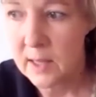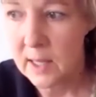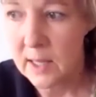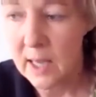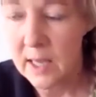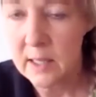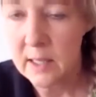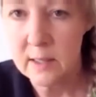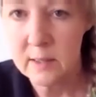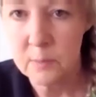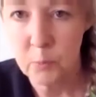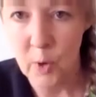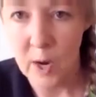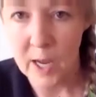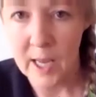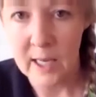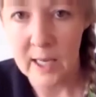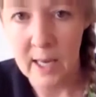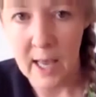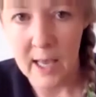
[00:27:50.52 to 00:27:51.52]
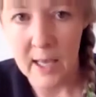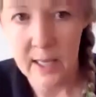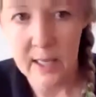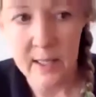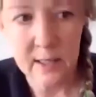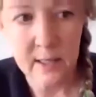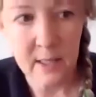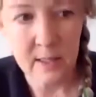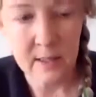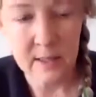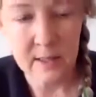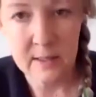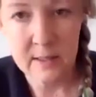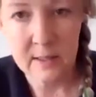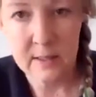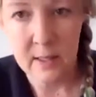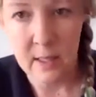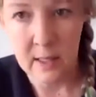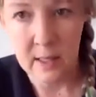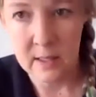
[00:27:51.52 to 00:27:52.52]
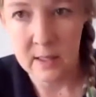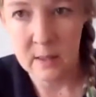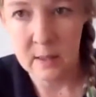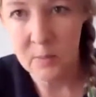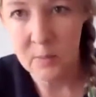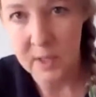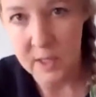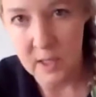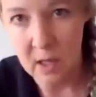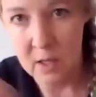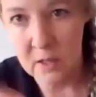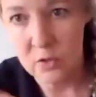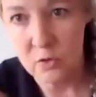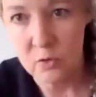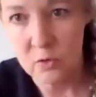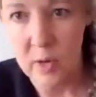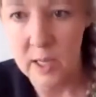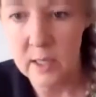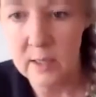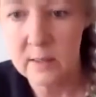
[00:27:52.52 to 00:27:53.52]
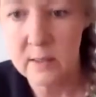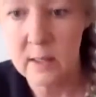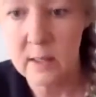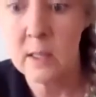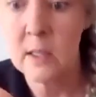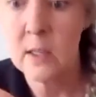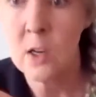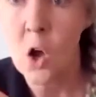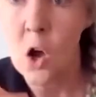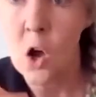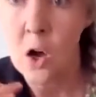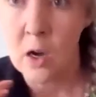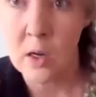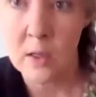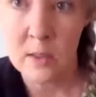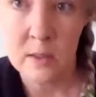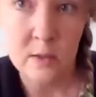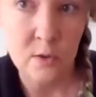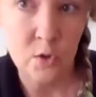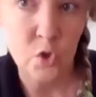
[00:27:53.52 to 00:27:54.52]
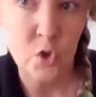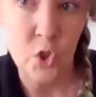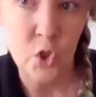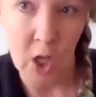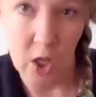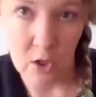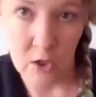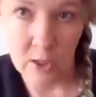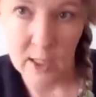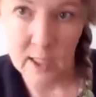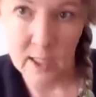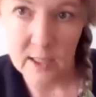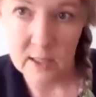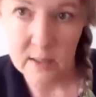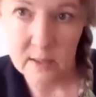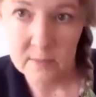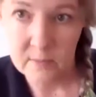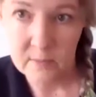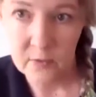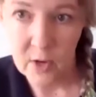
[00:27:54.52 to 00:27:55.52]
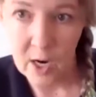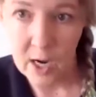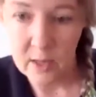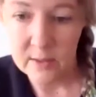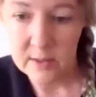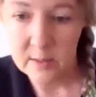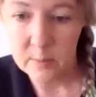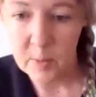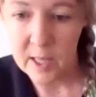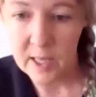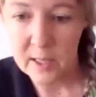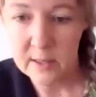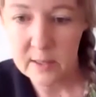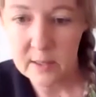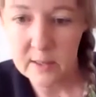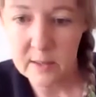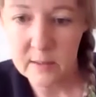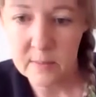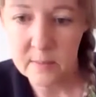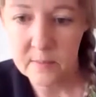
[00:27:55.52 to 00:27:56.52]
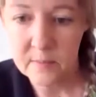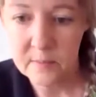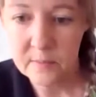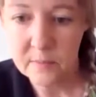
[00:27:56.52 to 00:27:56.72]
They like bright light and sun, but not direct sun generally for house plants.